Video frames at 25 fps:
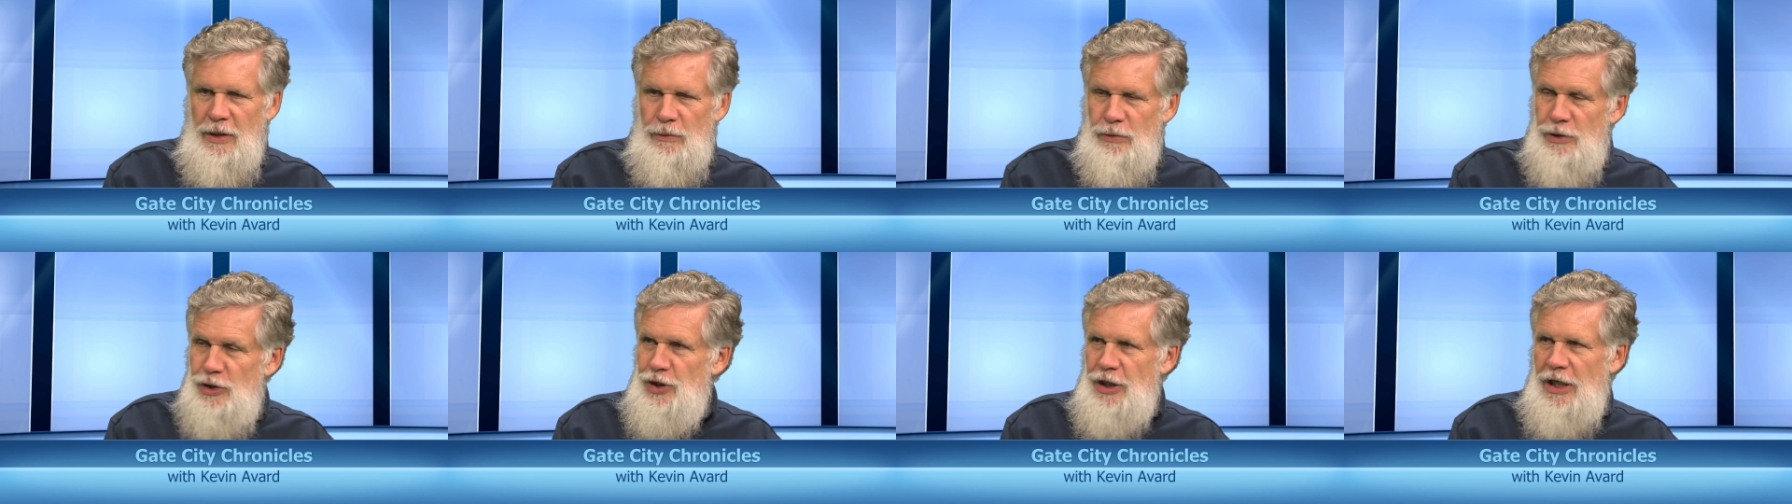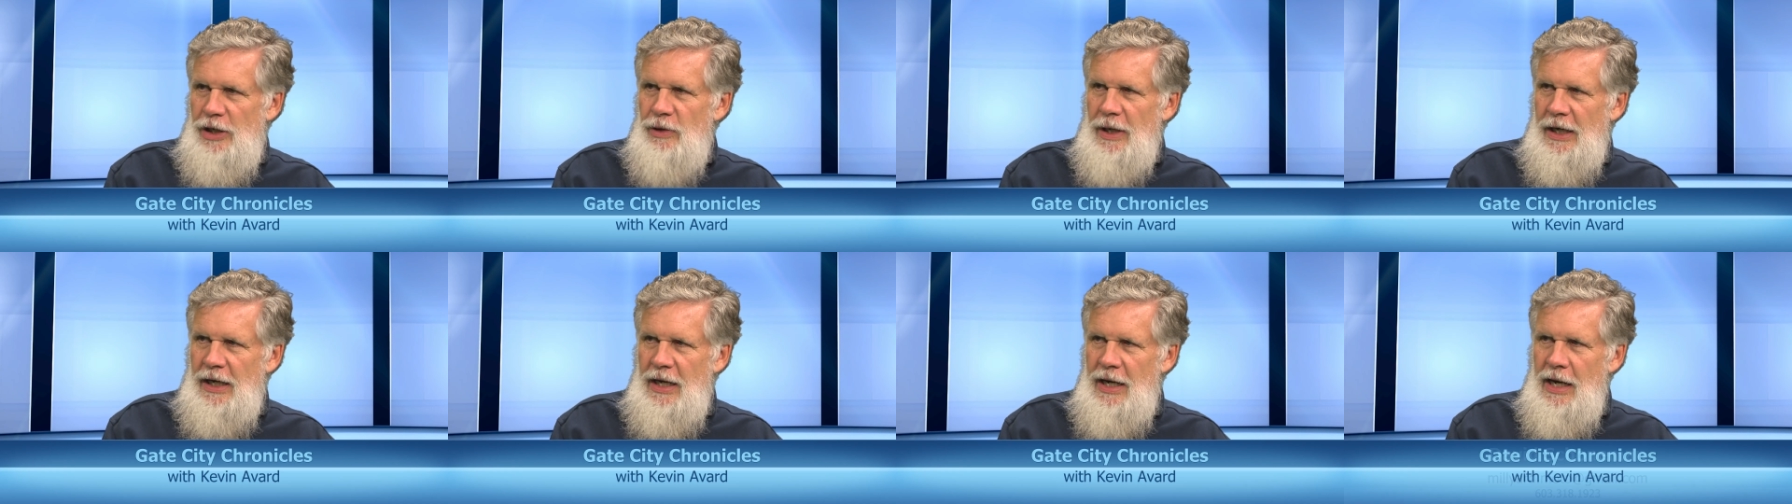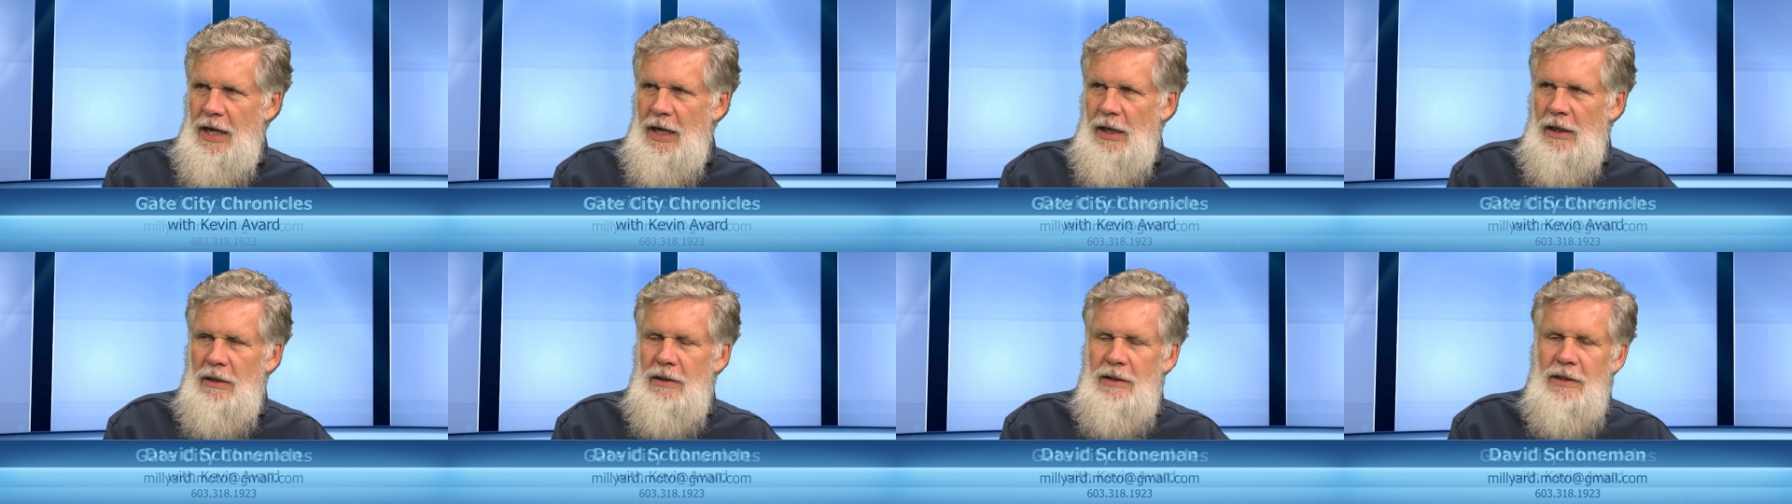They were sharing a
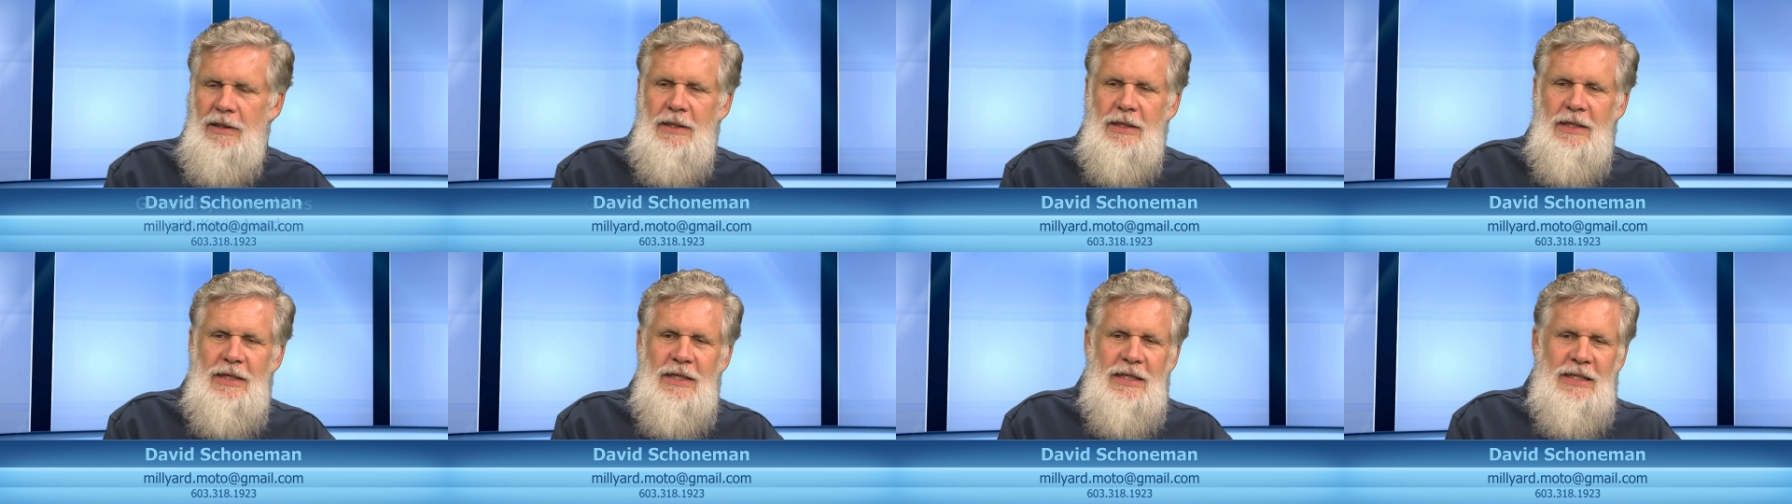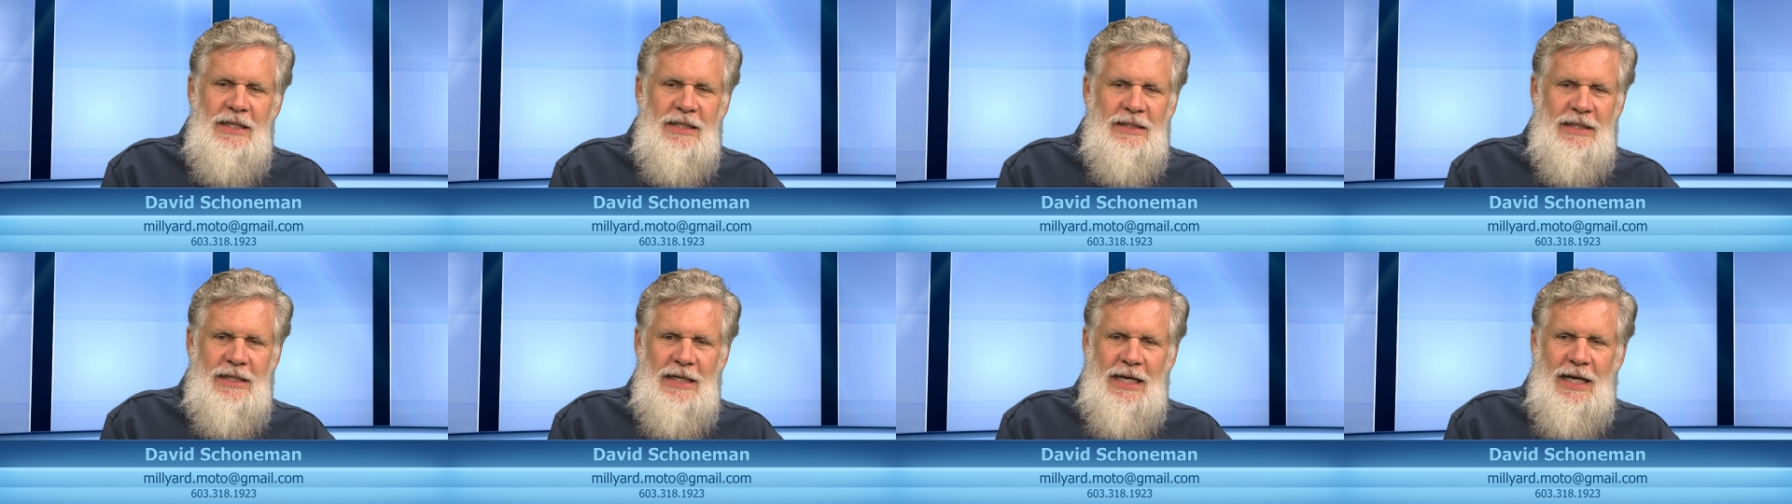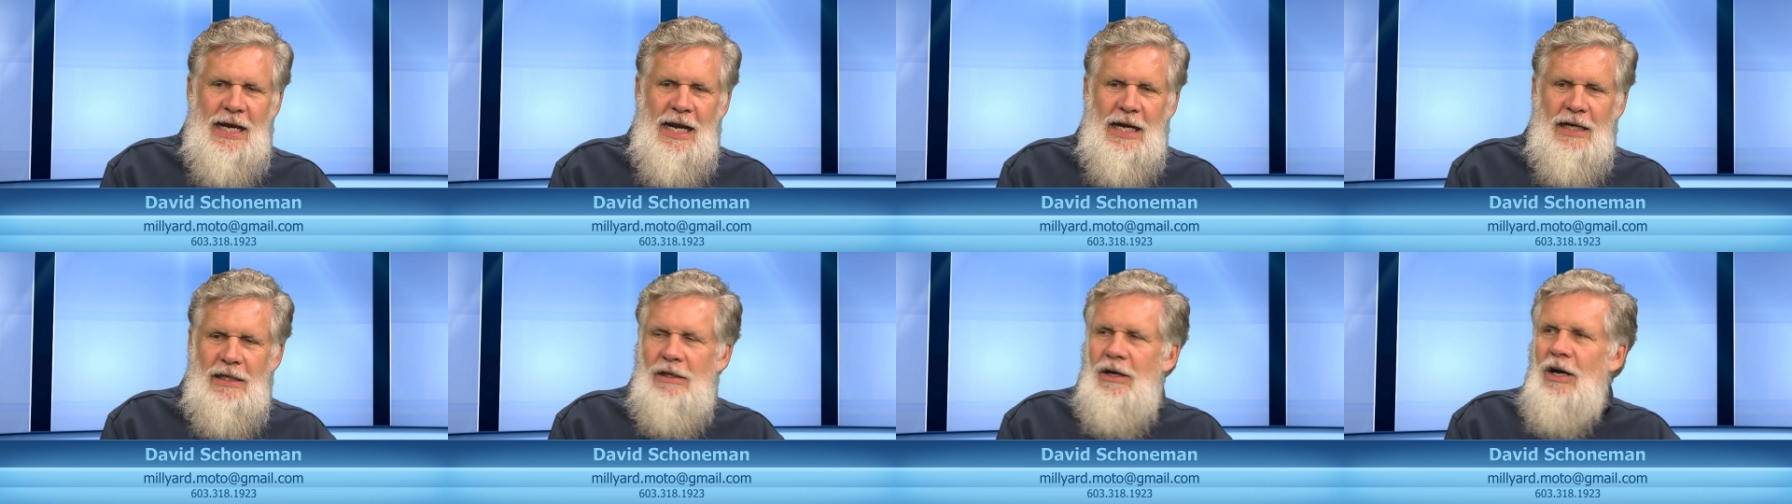hangar. And then I
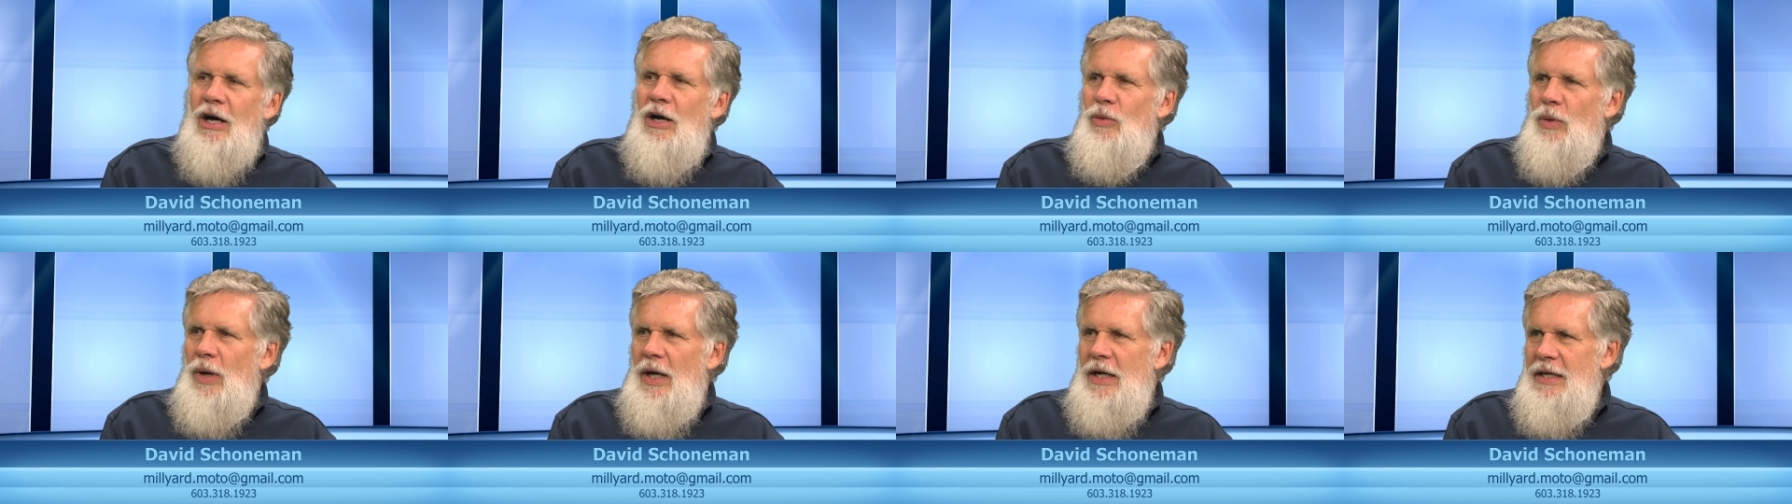got a call